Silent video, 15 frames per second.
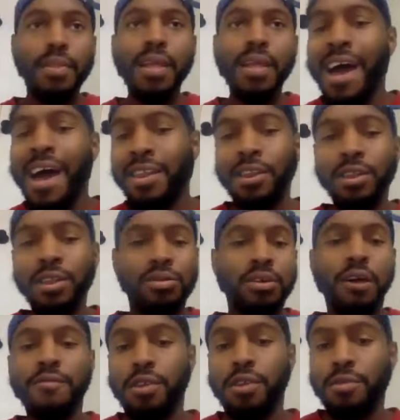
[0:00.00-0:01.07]
I had to
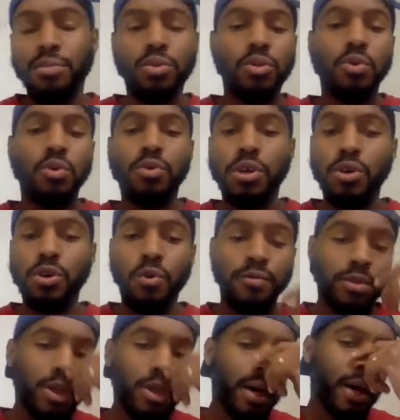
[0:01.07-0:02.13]
discover them slowly over
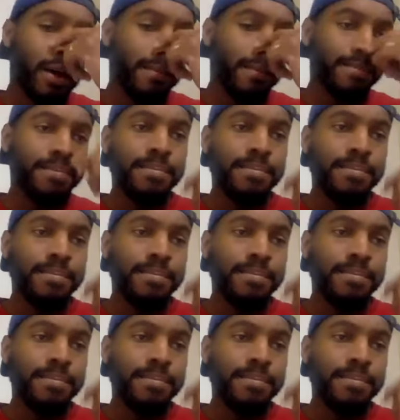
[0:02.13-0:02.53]
time.